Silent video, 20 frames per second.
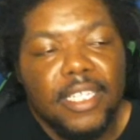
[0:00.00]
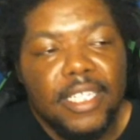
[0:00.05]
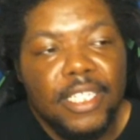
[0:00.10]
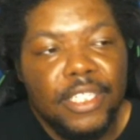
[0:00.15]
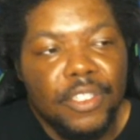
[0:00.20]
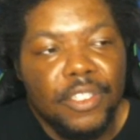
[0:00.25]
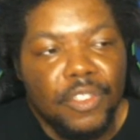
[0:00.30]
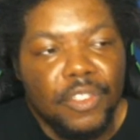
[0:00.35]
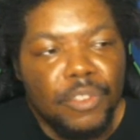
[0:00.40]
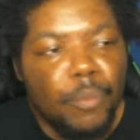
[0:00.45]

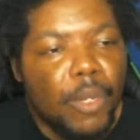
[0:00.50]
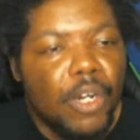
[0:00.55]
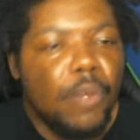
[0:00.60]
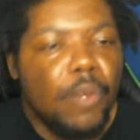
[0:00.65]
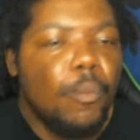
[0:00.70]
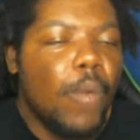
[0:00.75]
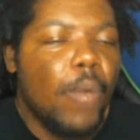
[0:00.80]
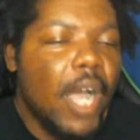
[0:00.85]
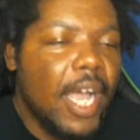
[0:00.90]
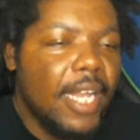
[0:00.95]
you wonder
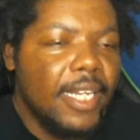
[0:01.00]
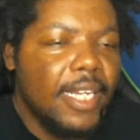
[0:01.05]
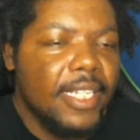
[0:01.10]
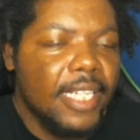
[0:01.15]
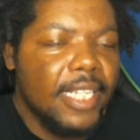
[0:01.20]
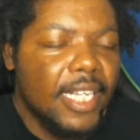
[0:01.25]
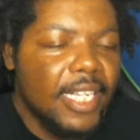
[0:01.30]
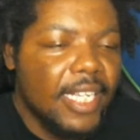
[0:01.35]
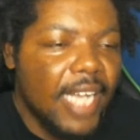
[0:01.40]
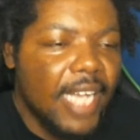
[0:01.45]
why
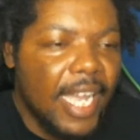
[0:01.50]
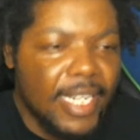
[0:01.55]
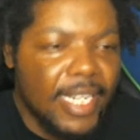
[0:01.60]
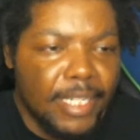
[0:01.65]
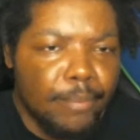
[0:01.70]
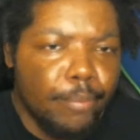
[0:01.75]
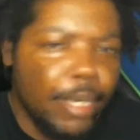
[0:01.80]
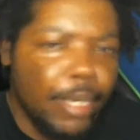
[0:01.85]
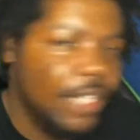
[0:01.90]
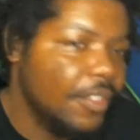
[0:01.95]
I
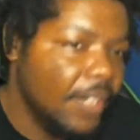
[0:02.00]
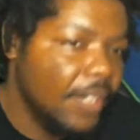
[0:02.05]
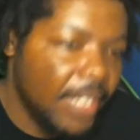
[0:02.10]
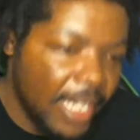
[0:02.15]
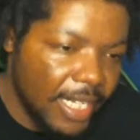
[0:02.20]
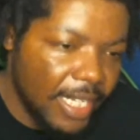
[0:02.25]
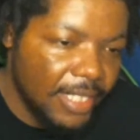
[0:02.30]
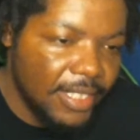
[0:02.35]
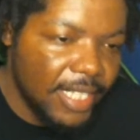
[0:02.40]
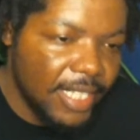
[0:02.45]
didn't break your
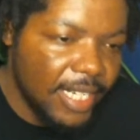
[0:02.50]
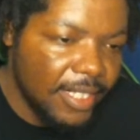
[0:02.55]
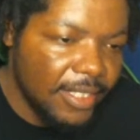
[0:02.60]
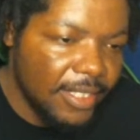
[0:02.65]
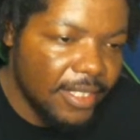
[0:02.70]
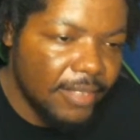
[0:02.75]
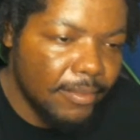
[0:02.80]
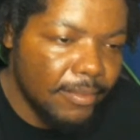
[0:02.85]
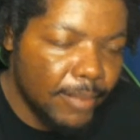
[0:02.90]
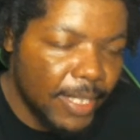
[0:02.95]
legs yet,
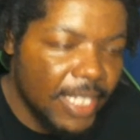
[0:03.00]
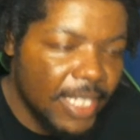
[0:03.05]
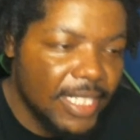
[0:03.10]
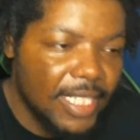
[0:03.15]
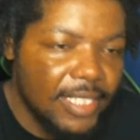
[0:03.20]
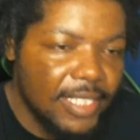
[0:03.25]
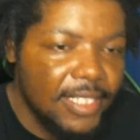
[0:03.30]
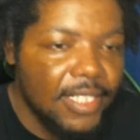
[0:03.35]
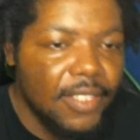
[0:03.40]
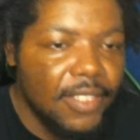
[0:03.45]
because
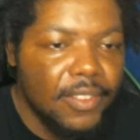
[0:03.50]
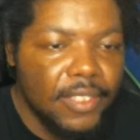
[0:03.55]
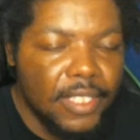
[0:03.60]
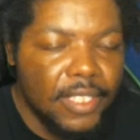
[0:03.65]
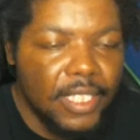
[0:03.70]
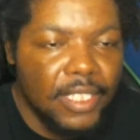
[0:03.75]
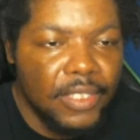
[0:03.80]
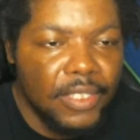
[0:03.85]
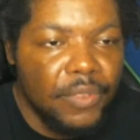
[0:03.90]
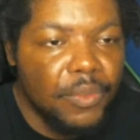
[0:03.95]
I still
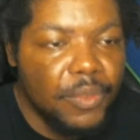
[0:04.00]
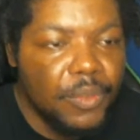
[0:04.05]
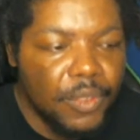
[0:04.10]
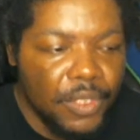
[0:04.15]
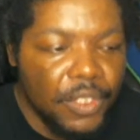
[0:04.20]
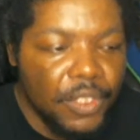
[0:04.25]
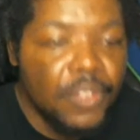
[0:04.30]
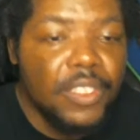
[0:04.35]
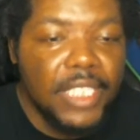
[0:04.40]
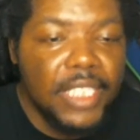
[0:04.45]

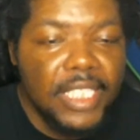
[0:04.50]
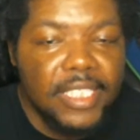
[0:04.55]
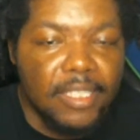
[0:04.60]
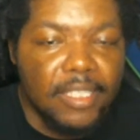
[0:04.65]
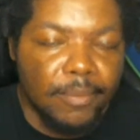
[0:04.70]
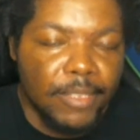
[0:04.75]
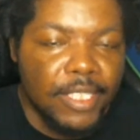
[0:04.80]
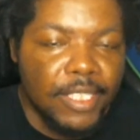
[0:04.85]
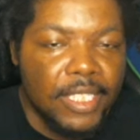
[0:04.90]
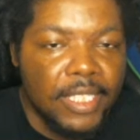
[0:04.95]
you'll need
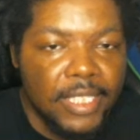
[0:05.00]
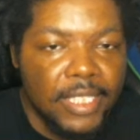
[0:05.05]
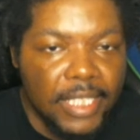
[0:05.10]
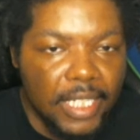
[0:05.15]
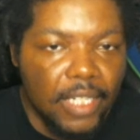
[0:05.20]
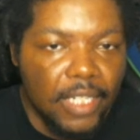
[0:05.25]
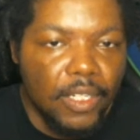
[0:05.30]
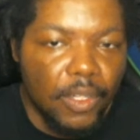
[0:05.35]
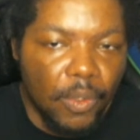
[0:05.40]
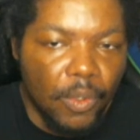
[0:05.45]
something to
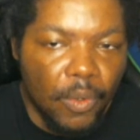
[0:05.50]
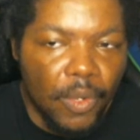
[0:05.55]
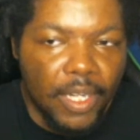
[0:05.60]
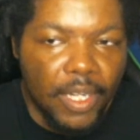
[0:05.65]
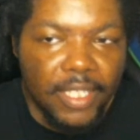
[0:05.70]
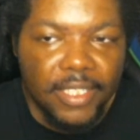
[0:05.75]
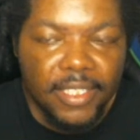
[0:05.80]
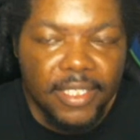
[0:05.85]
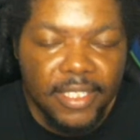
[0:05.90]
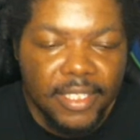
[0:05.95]
kneel
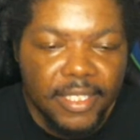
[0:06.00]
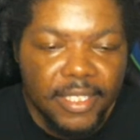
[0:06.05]
on